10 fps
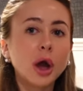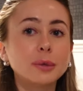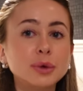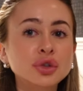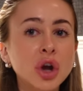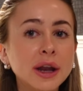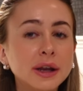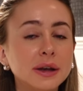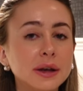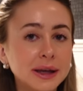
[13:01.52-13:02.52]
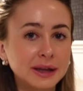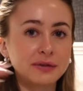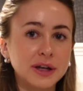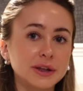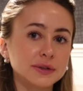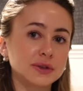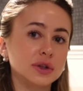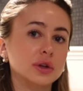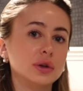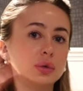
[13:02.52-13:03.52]
I will try and leave links
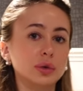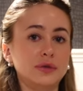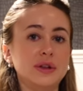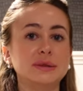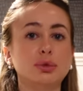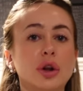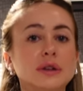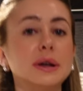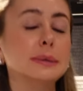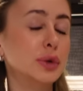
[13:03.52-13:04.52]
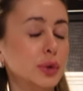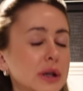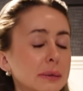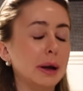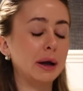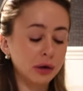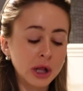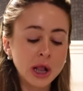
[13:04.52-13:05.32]
to all of these products I'm talking about.